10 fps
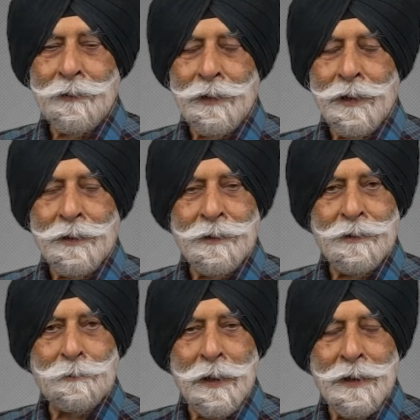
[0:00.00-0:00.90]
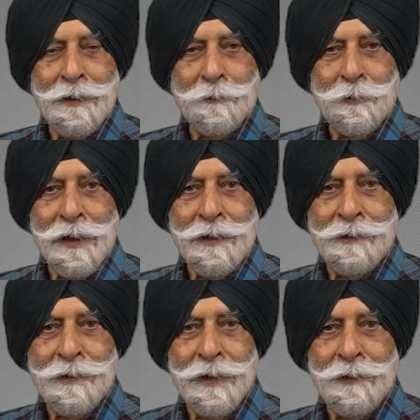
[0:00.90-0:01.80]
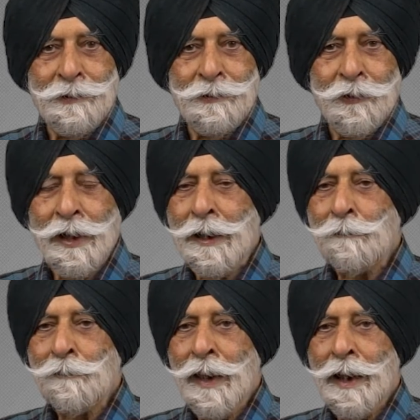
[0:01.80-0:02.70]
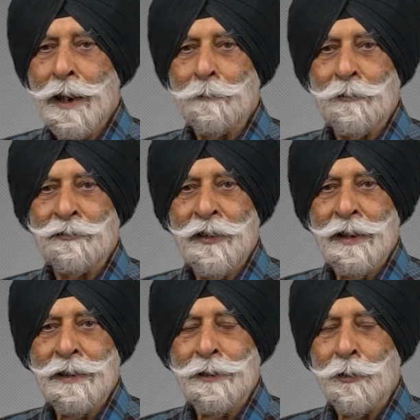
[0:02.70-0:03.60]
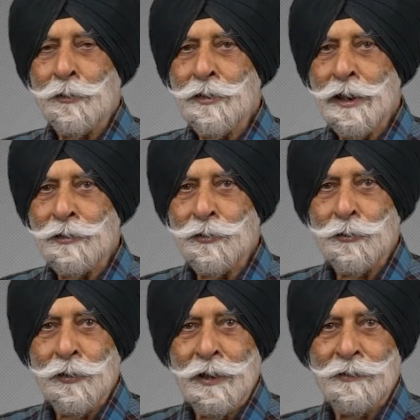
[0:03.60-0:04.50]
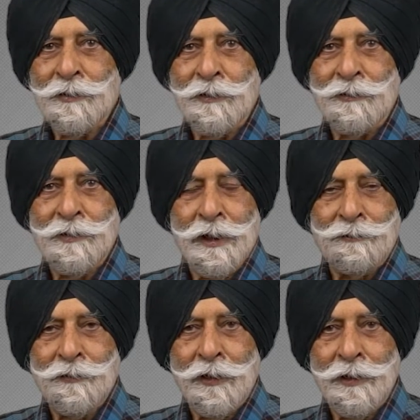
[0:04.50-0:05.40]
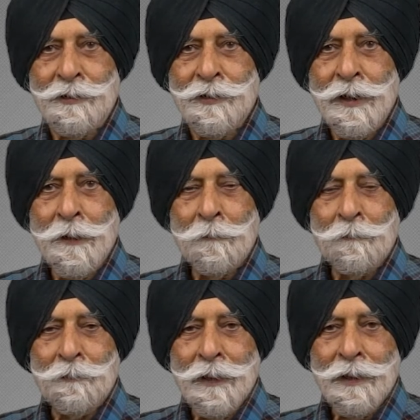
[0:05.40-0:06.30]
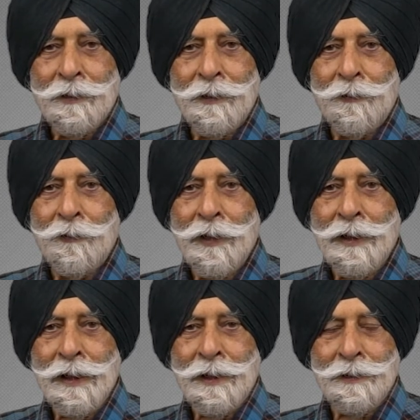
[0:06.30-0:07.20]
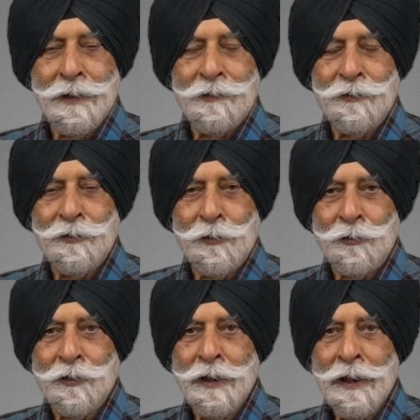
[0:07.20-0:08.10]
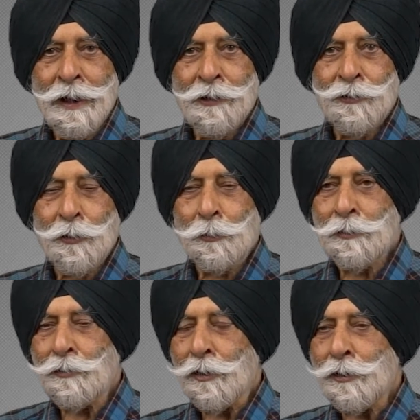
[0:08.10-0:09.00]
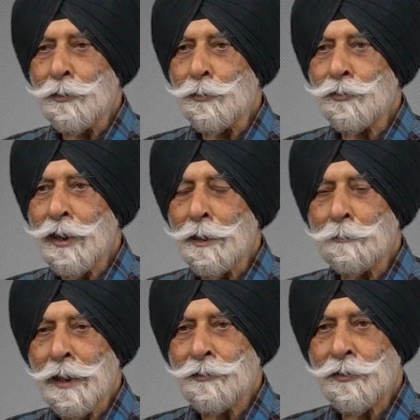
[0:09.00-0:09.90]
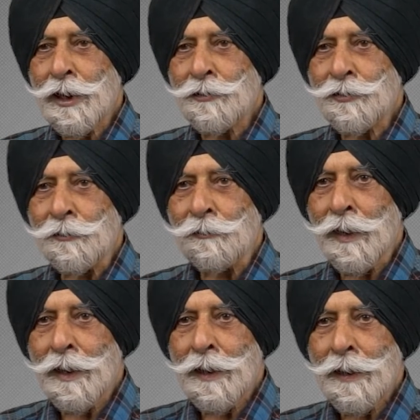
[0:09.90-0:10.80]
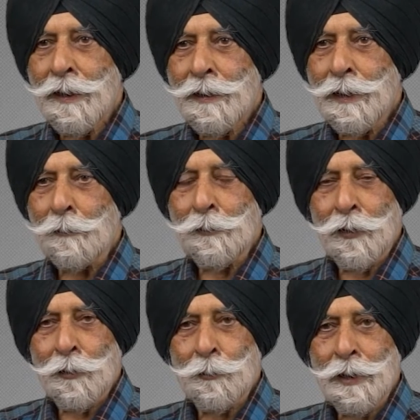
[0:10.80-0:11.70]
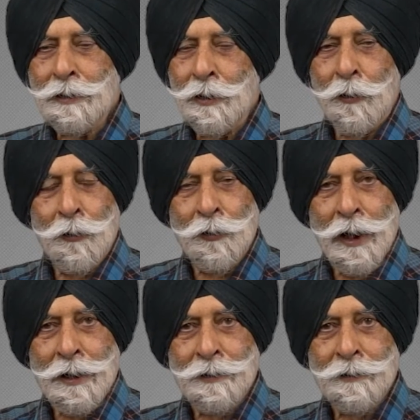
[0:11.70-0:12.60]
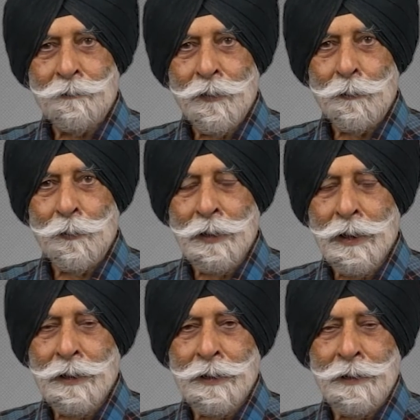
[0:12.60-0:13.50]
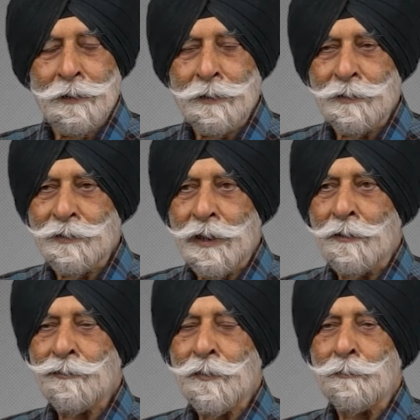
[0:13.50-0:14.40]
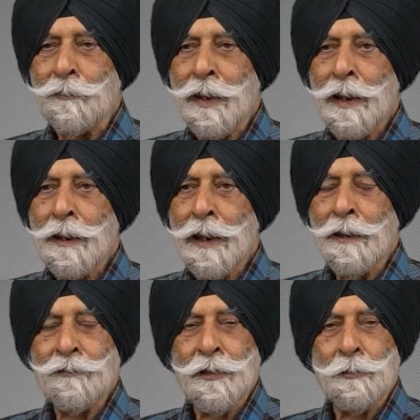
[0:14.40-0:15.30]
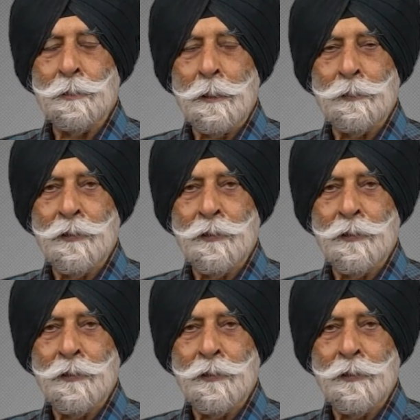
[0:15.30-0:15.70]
colonel smiled at me and said, Sukhi, I'm afraid they don't teach you this in Staff College or any other institution, so we've got to use our imagination. Now we've got to work the whole night with our clerical staff and have this paper